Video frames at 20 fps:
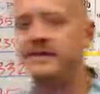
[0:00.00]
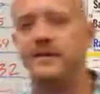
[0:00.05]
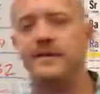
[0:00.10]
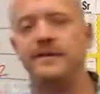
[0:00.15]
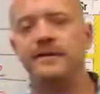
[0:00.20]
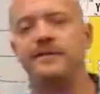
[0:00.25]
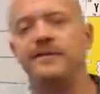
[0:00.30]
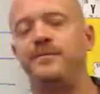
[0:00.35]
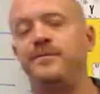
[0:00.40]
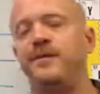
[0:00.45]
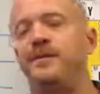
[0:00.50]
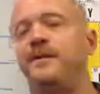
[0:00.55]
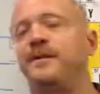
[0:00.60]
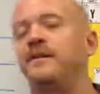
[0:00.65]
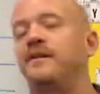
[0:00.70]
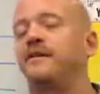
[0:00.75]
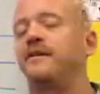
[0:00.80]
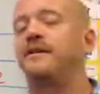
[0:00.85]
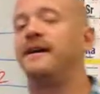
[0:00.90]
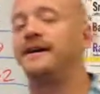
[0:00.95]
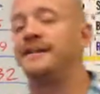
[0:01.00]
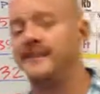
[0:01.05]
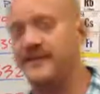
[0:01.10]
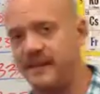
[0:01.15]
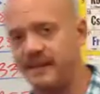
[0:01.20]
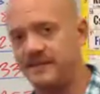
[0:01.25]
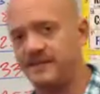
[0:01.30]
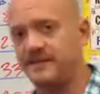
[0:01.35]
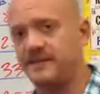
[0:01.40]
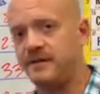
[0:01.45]
is going to be our correct
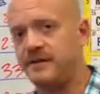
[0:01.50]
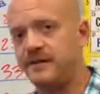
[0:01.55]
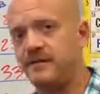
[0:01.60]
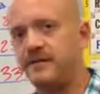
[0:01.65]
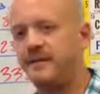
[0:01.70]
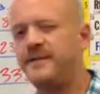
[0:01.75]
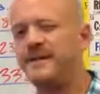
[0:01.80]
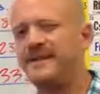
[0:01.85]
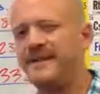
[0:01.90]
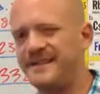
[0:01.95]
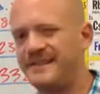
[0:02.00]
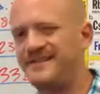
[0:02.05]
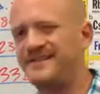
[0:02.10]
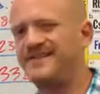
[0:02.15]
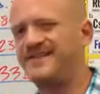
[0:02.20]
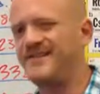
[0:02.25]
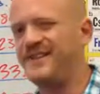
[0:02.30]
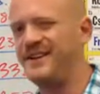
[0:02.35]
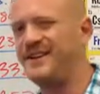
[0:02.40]
answer. But let's just